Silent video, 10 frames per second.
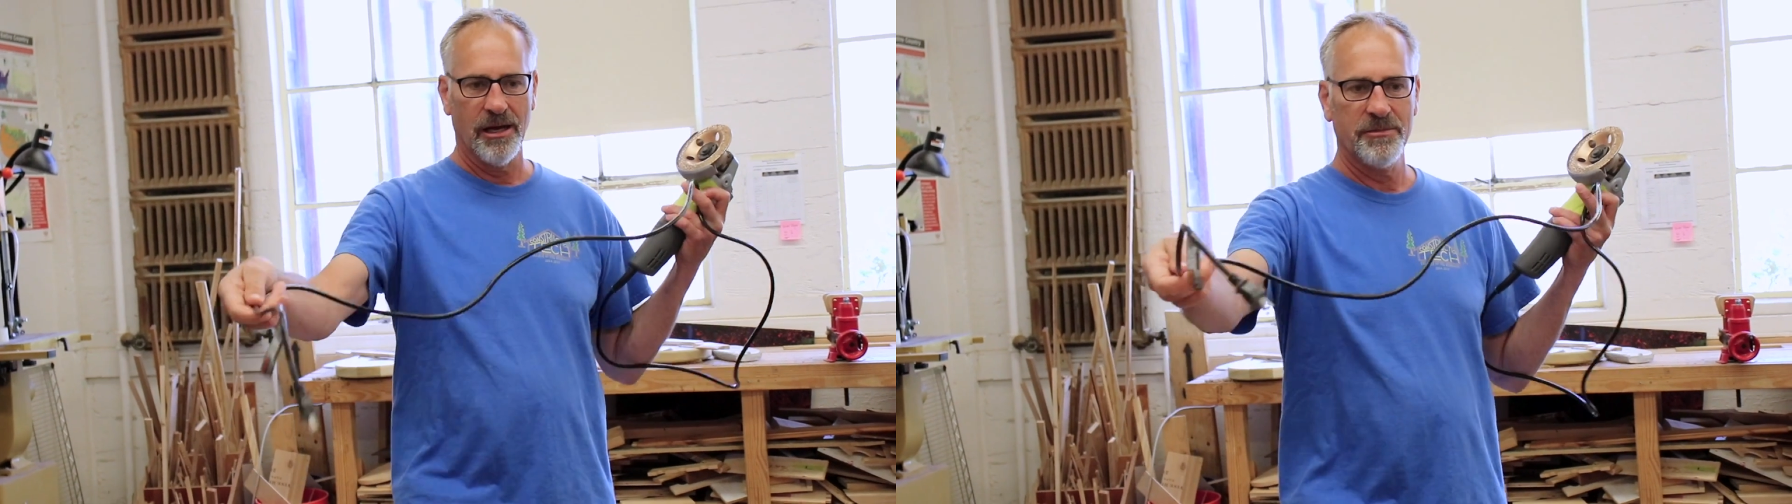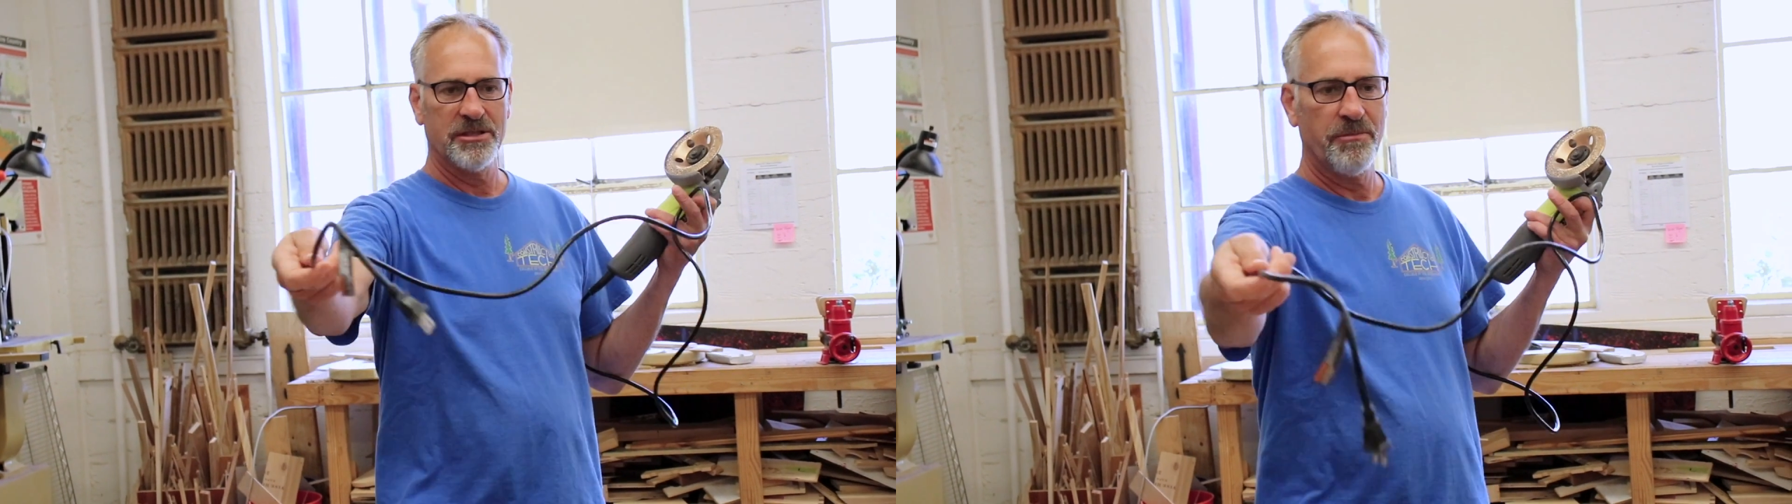
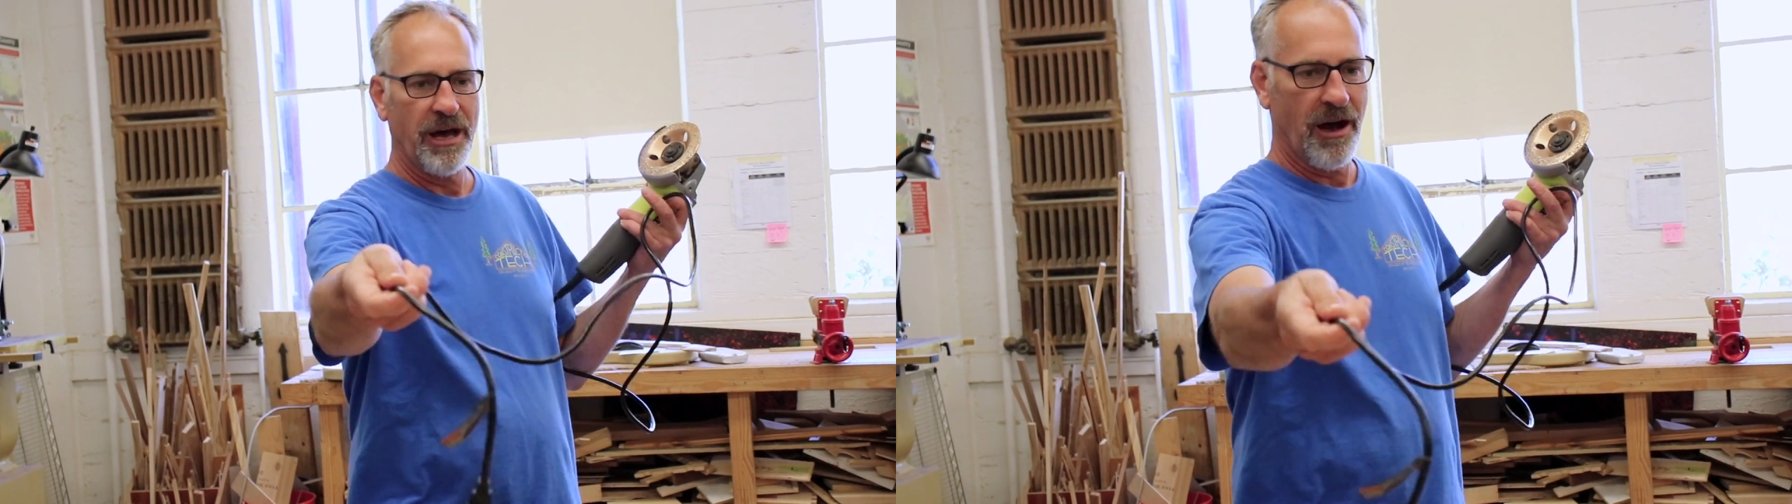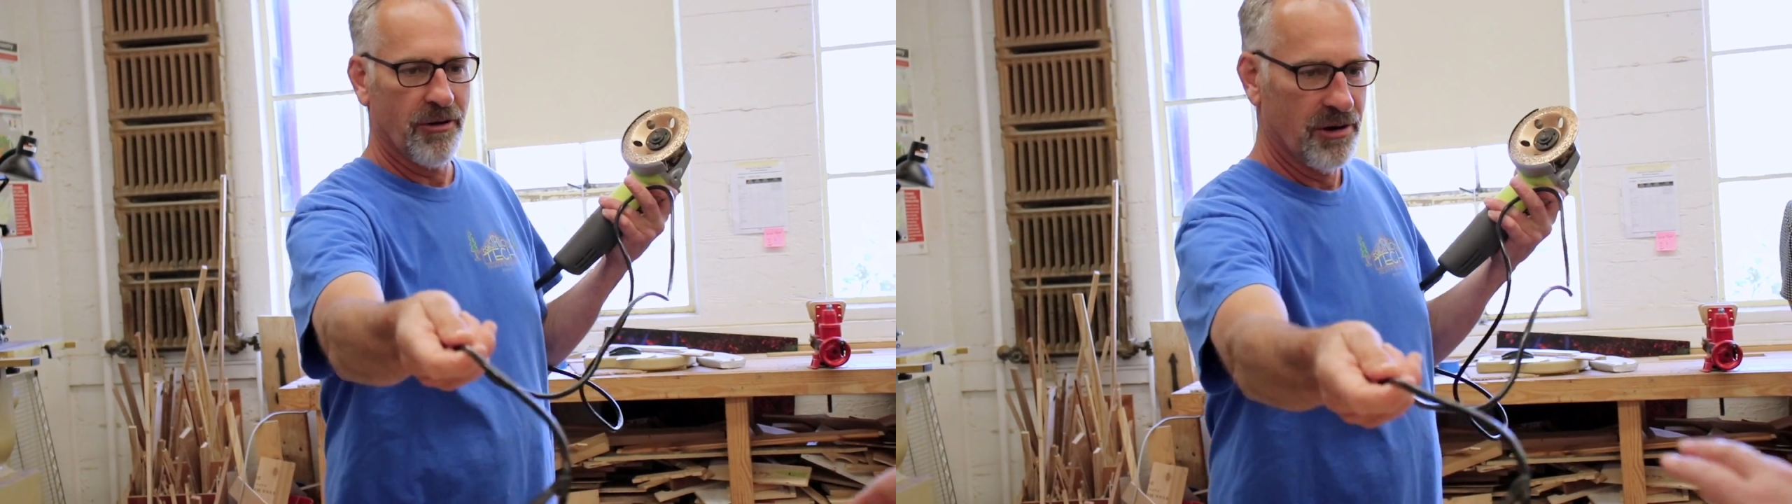some
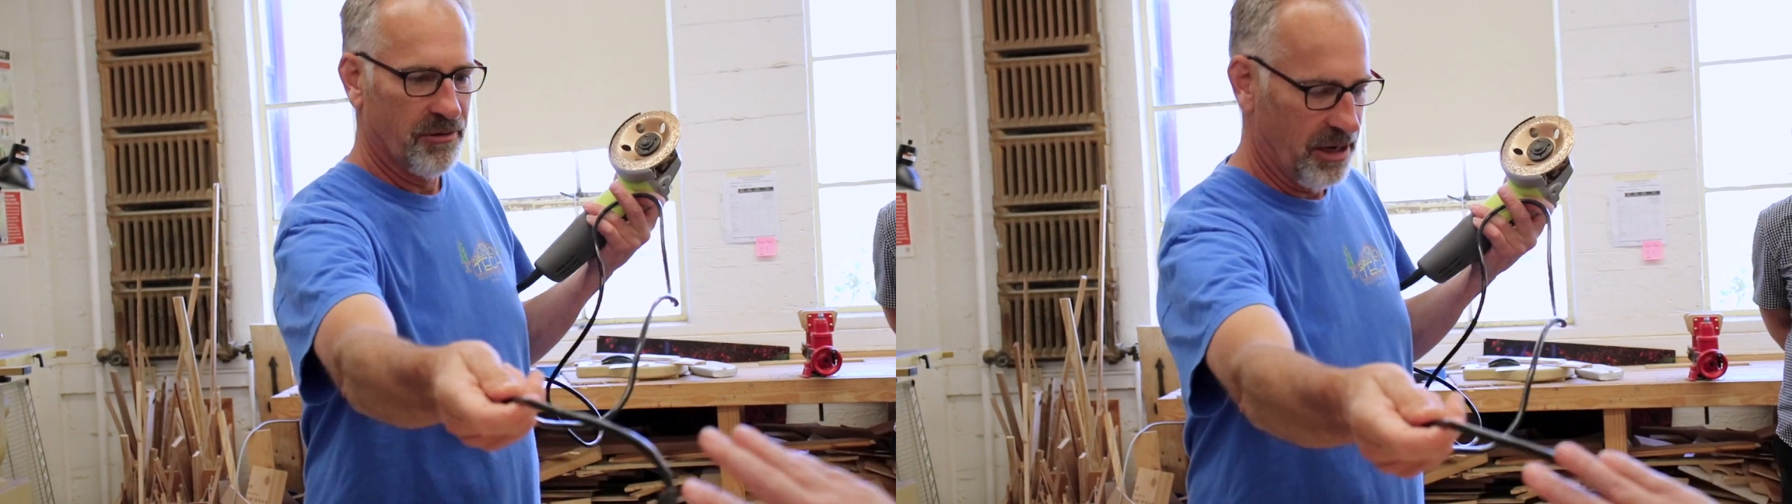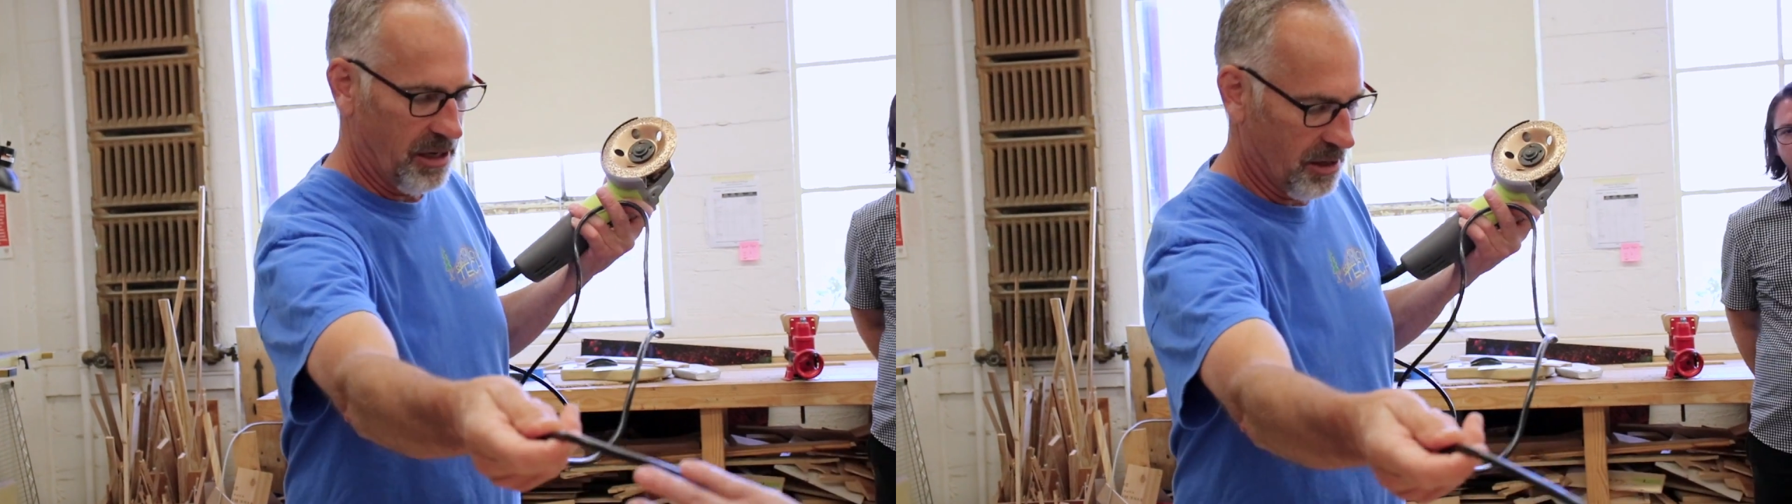power
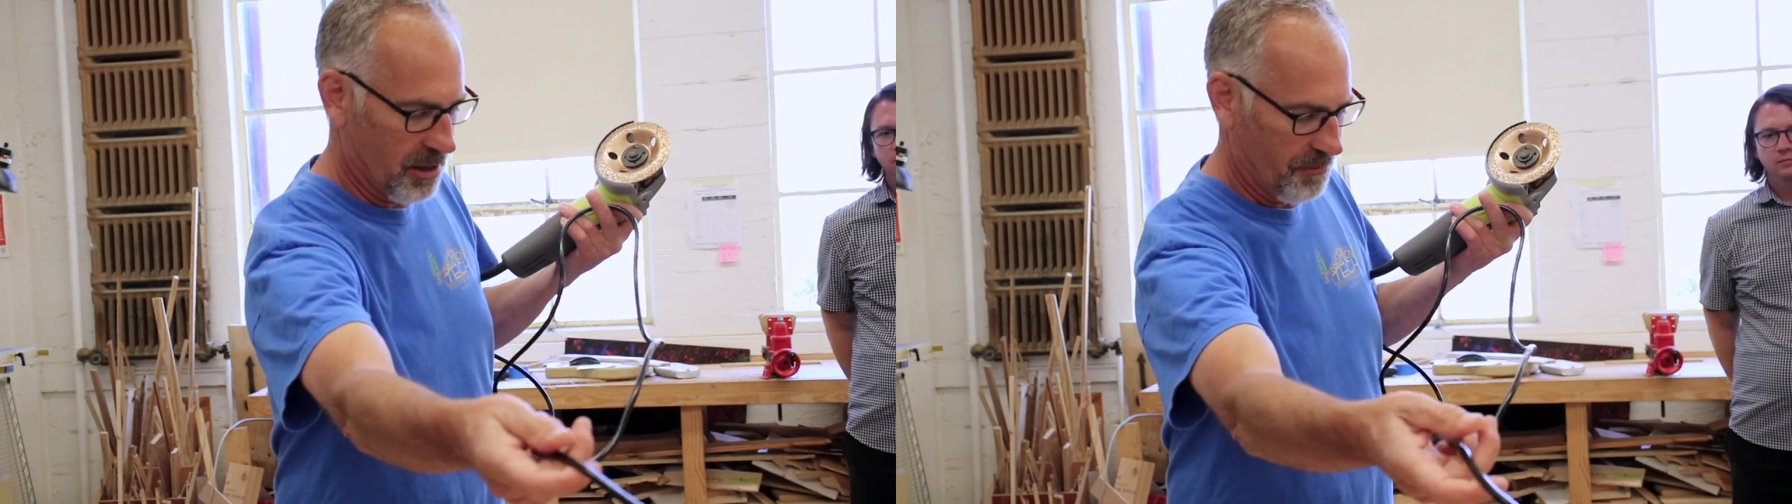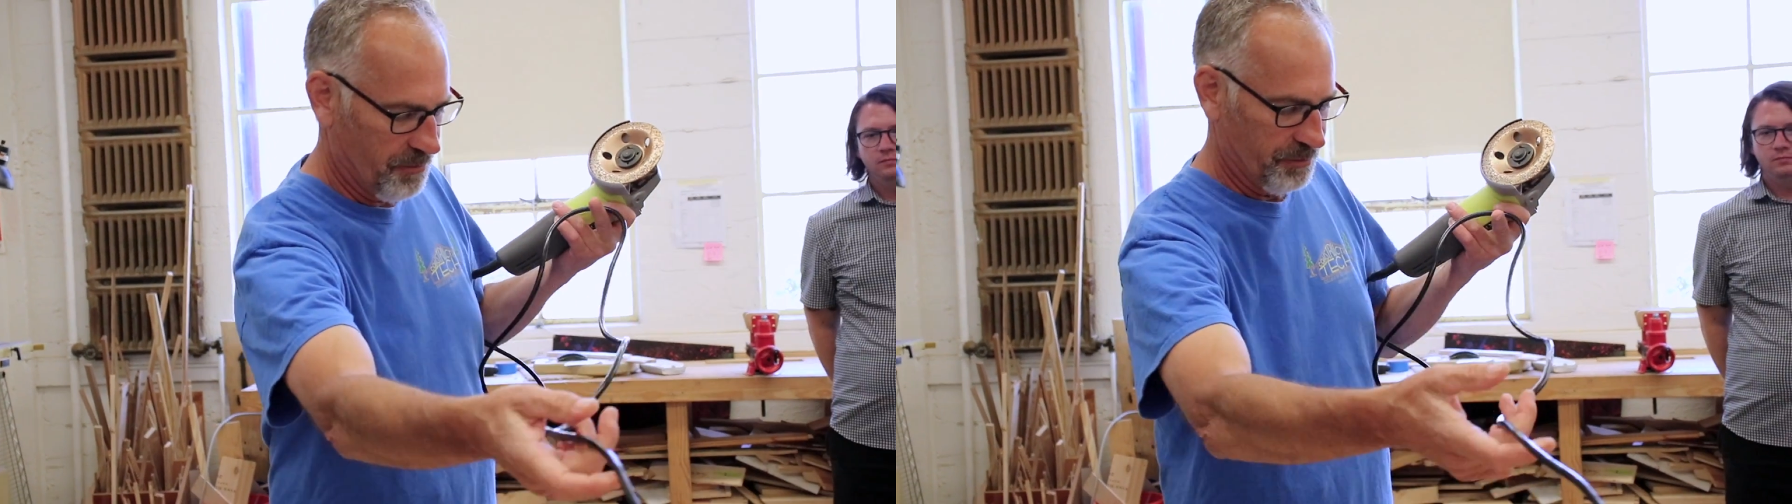going here.